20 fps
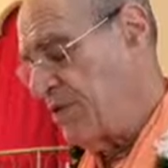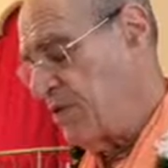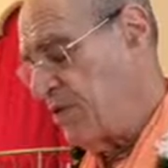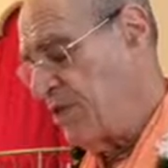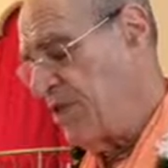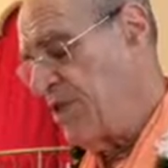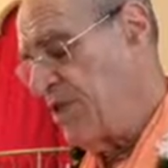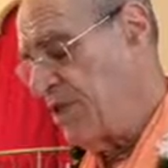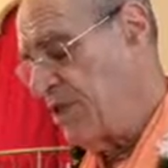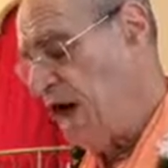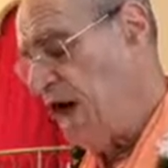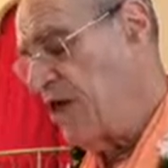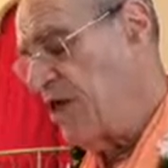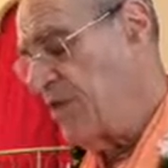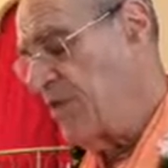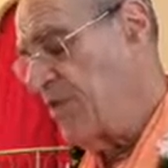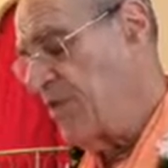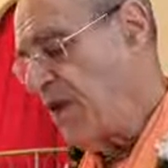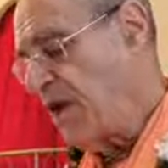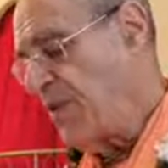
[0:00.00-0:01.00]
When the
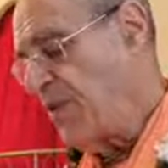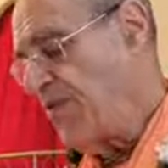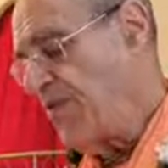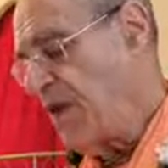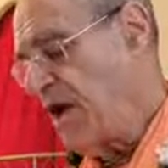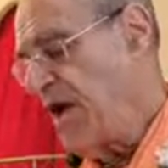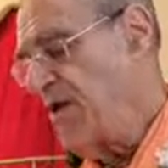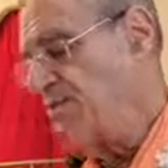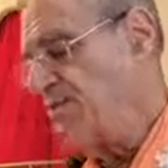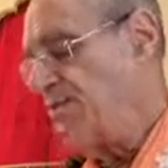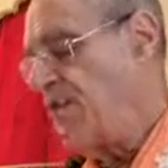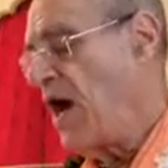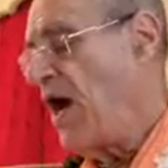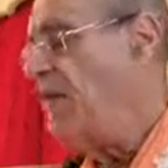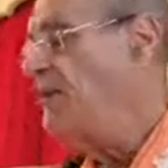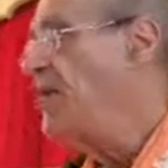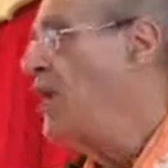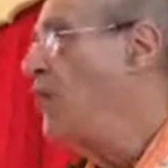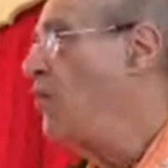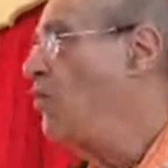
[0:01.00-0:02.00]
younger brother of
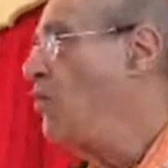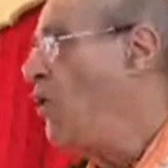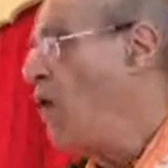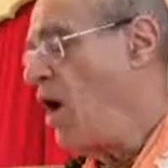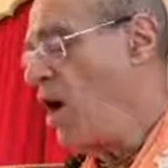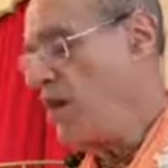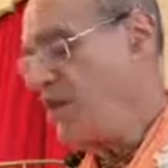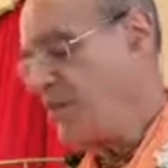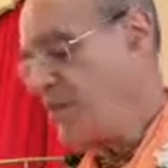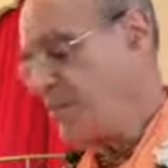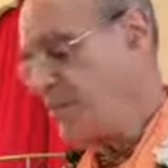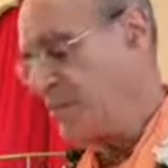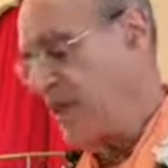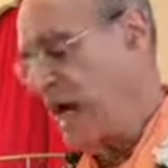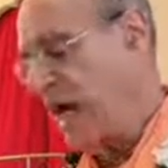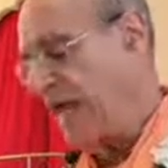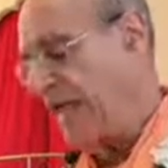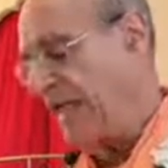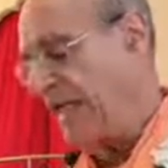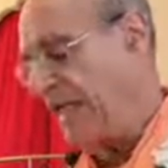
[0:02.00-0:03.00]
Rama walked
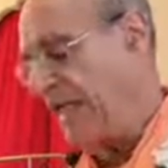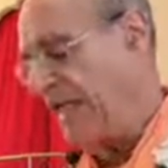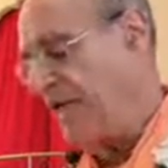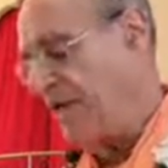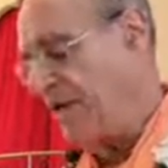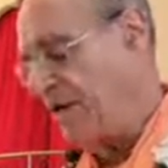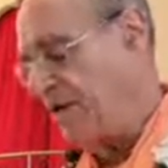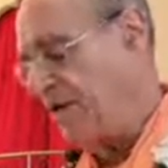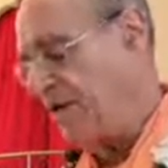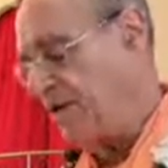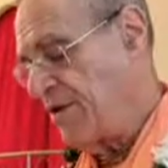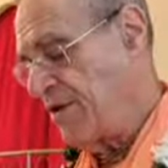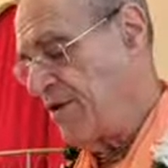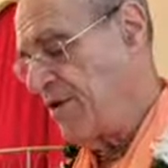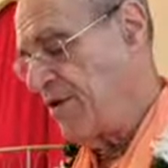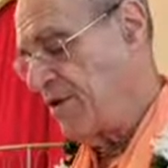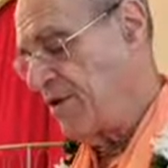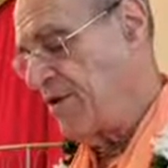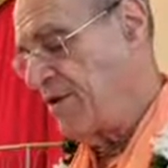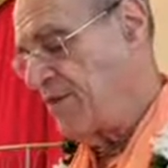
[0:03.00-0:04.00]
by here,
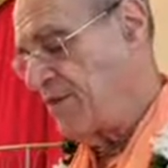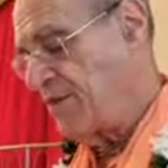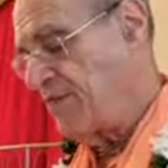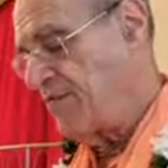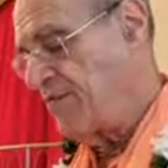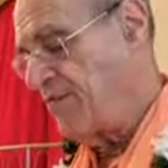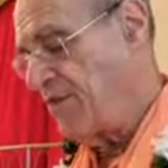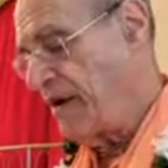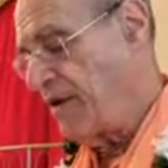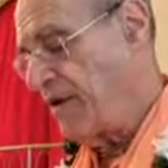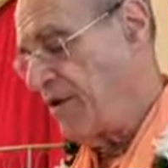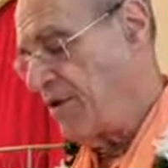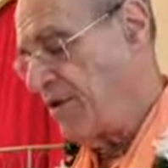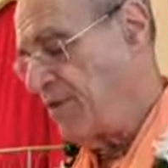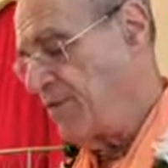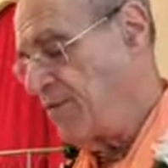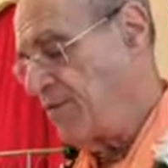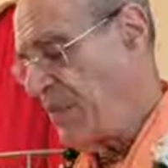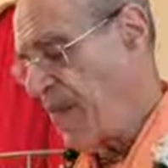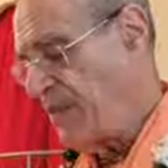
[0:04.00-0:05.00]

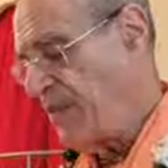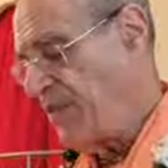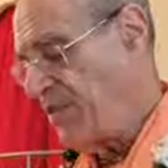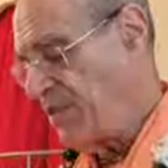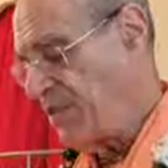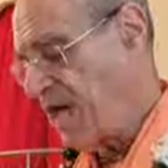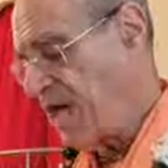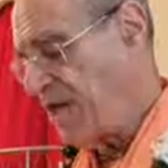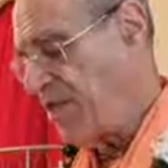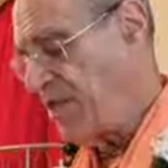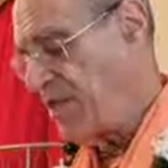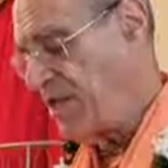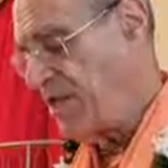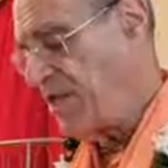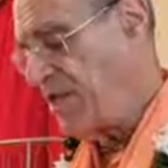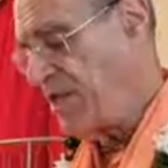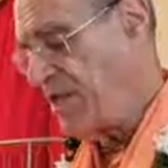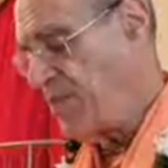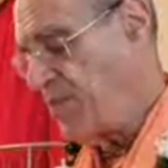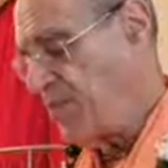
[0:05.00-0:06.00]
followed by
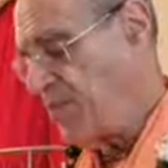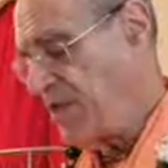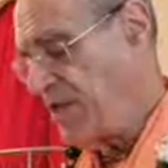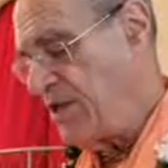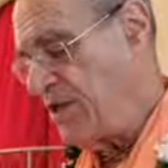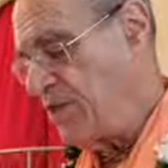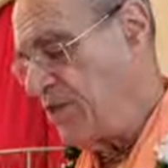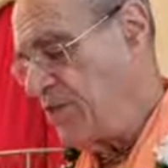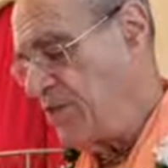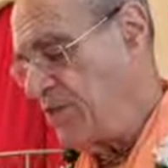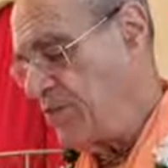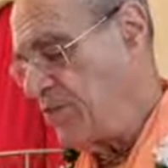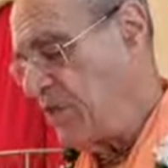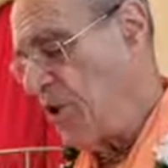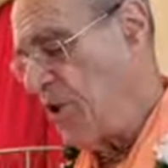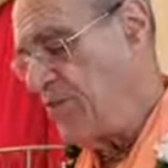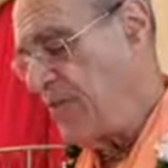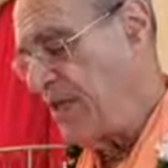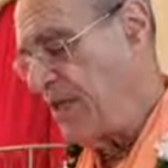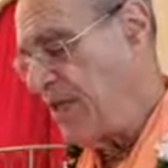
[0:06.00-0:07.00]
intoxicated bees
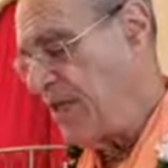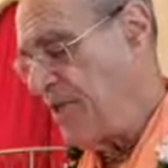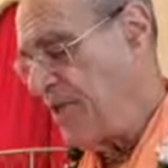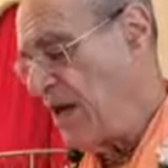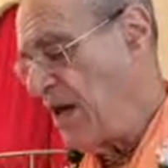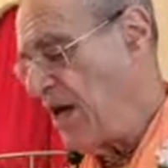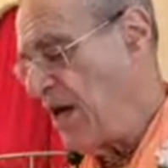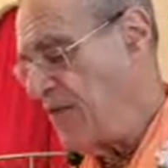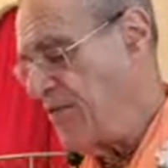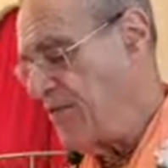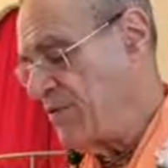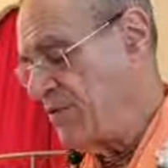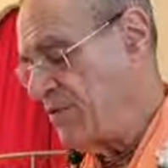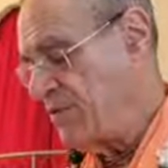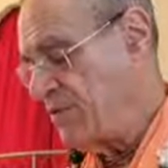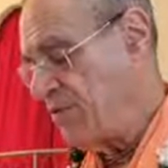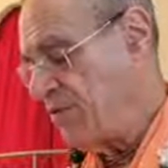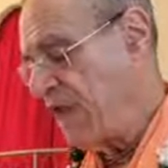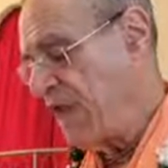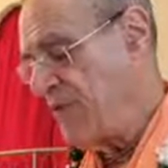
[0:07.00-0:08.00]
swarming around the
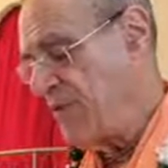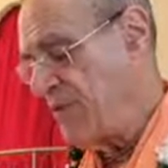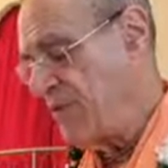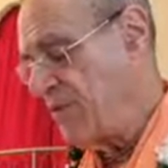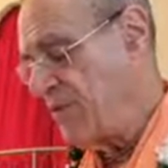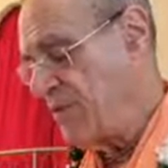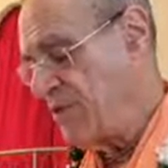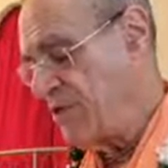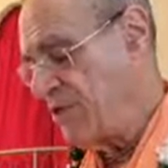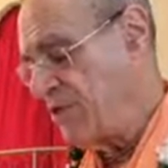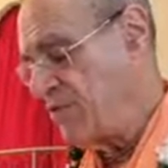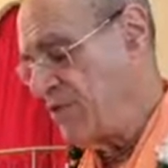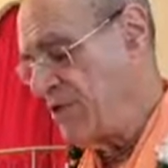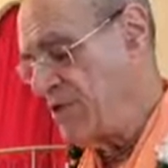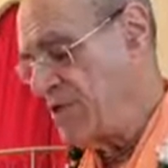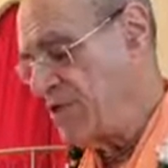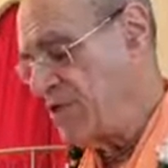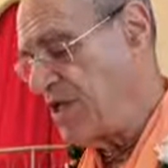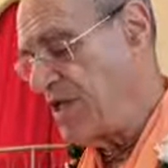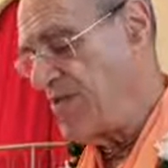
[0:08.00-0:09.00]
Tulasi
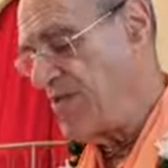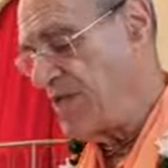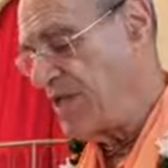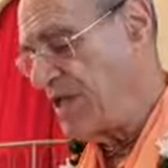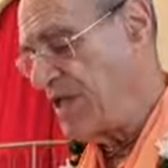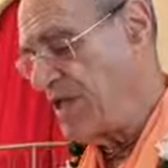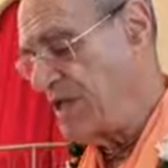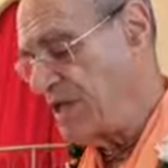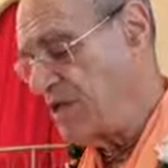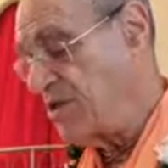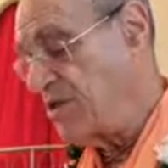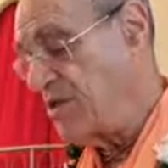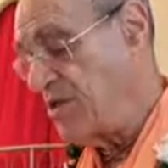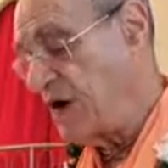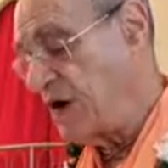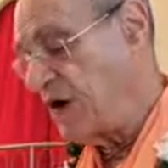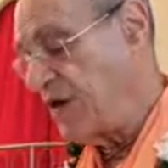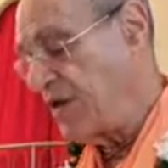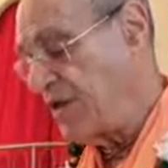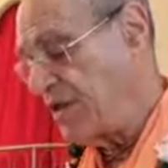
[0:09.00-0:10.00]
Manjaris decorating his
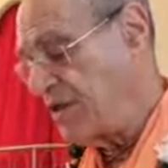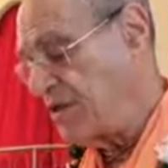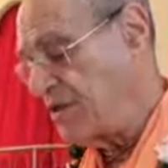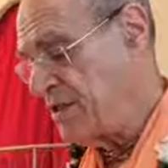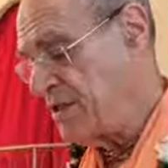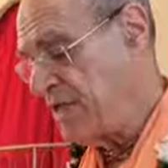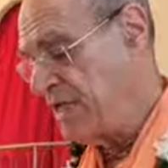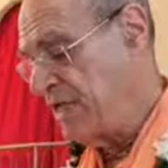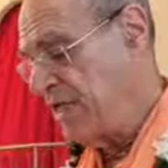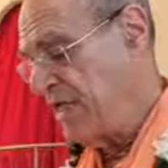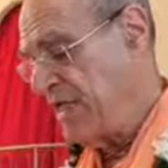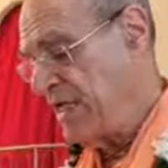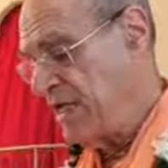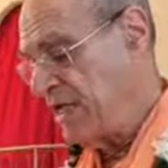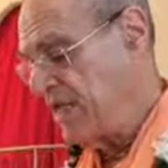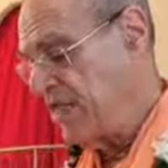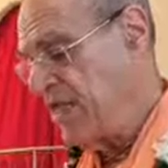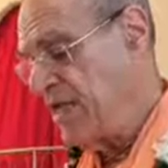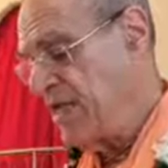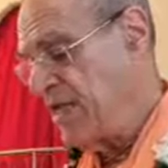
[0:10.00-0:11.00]
garland,
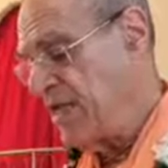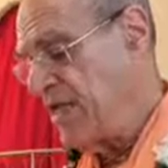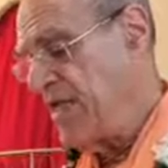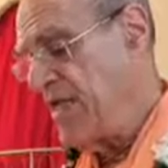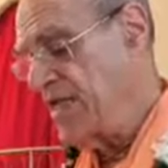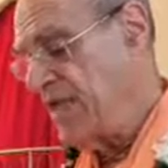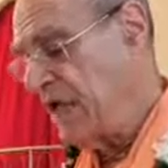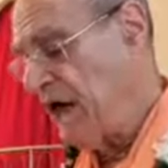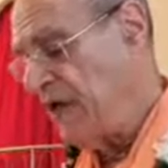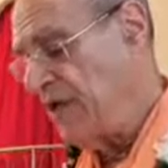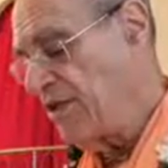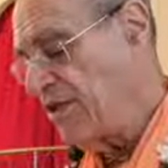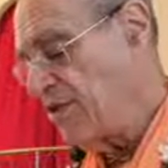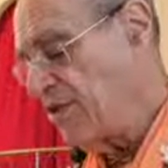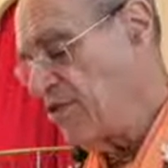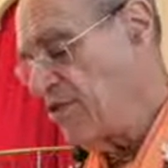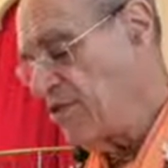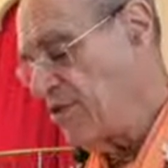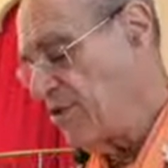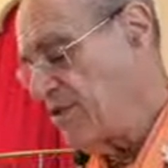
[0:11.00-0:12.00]
did he
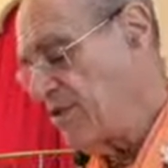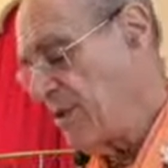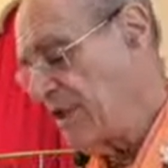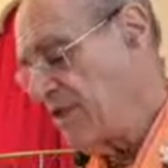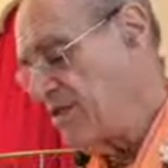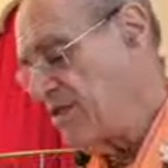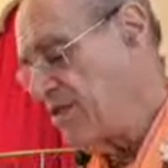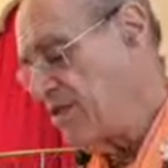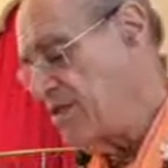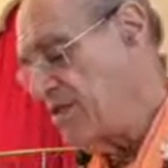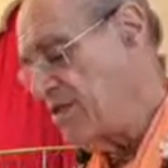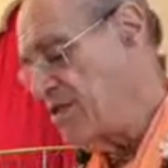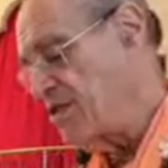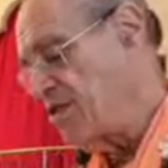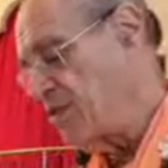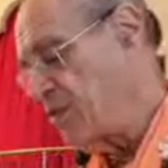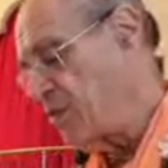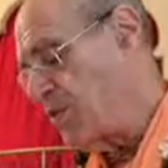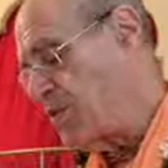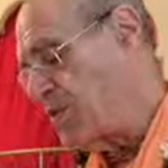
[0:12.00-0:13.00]
acknowledge your
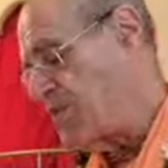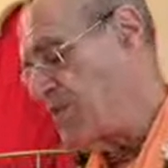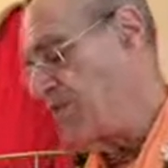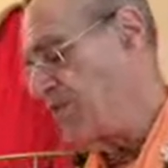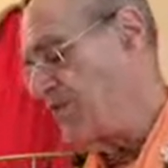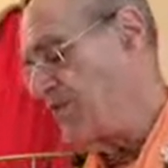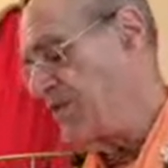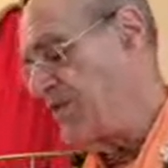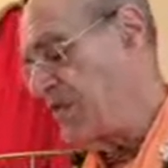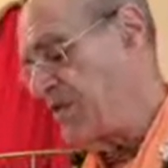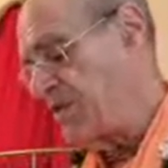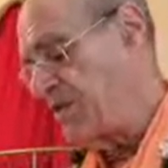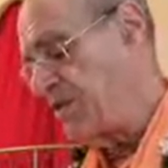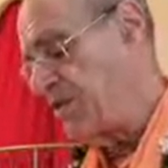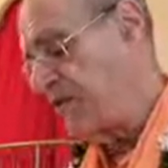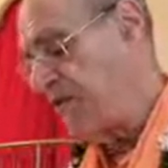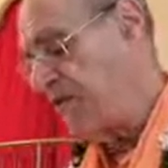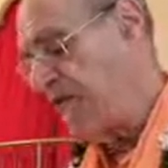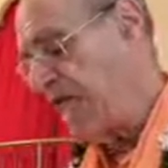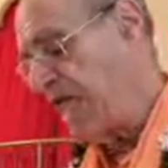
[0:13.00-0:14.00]
obeisances with his
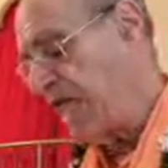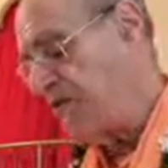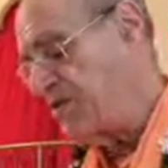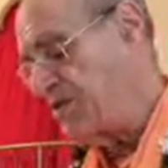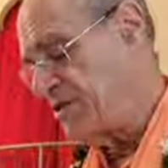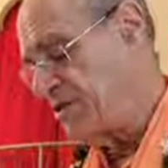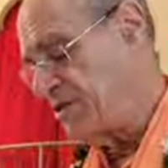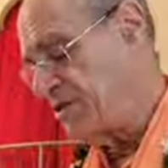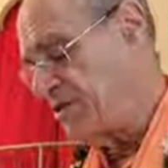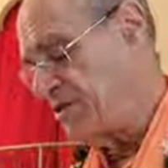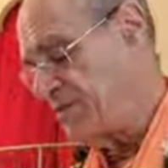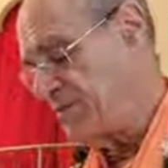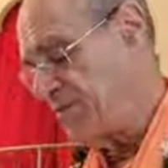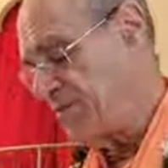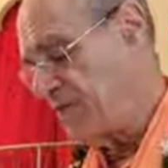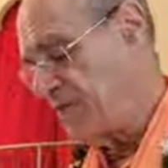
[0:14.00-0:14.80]
affectionate glances?